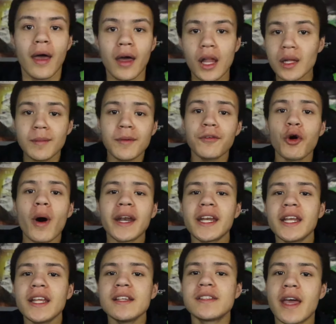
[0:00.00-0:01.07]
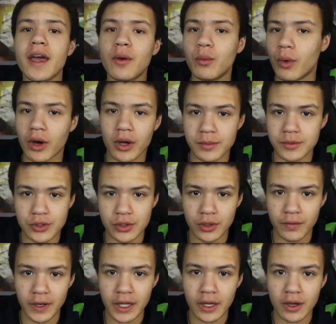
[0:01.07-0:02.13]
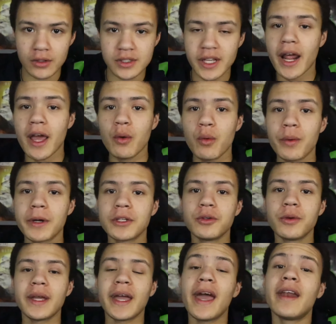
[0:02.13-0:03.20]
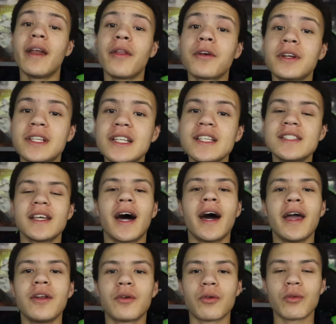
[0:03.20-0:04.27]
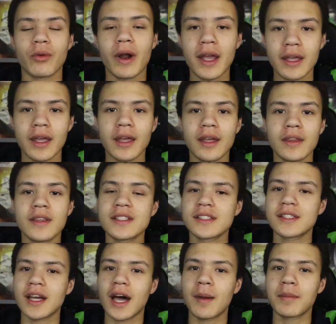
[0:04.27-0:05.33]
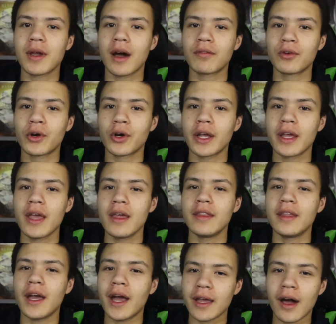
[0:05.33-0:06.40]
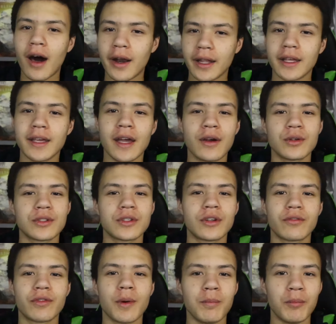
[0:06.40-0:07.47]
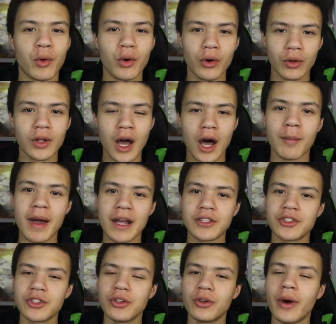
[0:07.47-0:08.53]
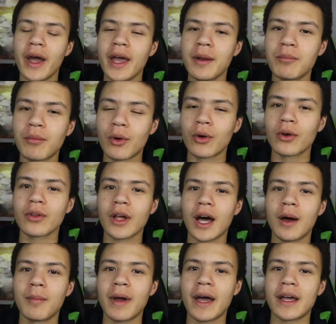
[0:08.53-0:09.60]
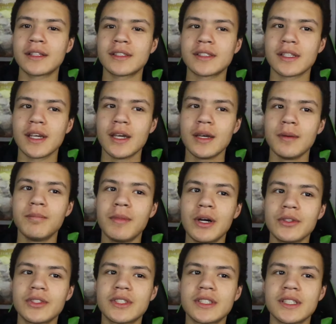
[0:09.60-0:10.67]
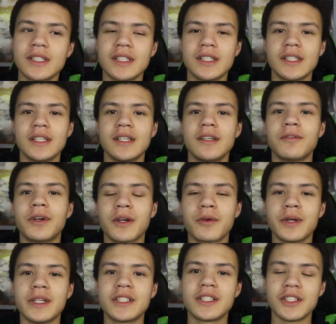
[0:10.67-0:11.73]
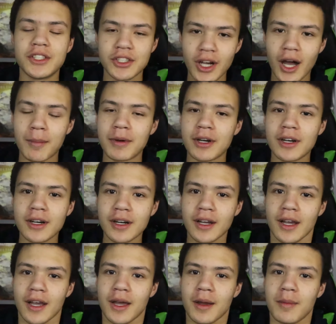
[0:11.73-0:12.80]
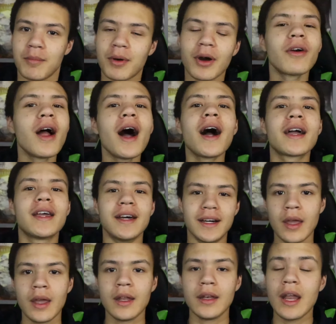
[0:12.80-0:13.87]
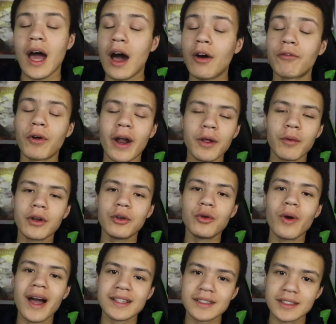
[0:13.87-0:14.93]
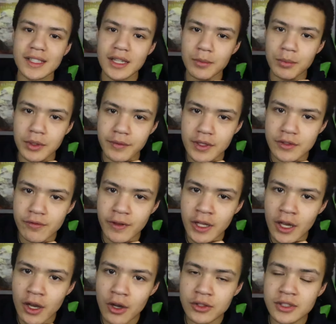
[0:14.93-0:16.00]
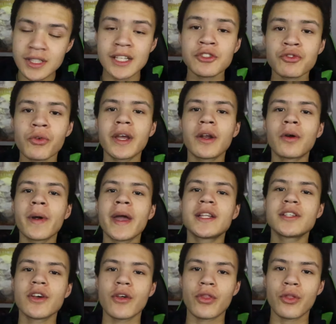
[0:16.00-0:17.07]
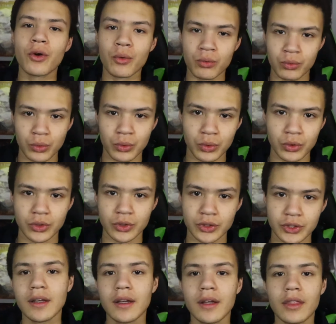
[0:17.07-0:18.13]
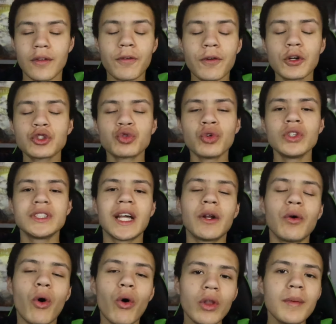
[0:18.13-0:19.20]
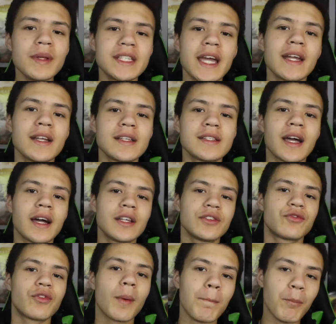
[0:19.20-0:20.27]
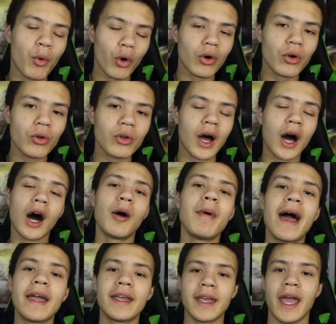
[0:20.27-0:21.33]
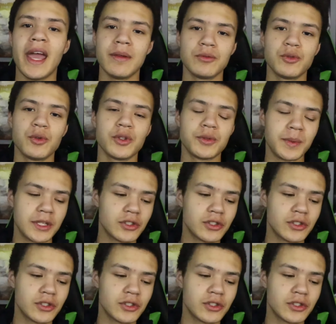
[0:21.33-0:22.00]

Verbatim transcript: people, what it is, and welcome to a new video. Today, we're doing another design ranking, this time covering the iconic character from Mortal Kombat 2 and Mortal Kombat's most frequent jobber, Baraka. Now, for anyone who hasn't seen the previous videos, let's reiterate the rules. The first rule is that I'll only be taking designs from Mortal Kombat games, which means no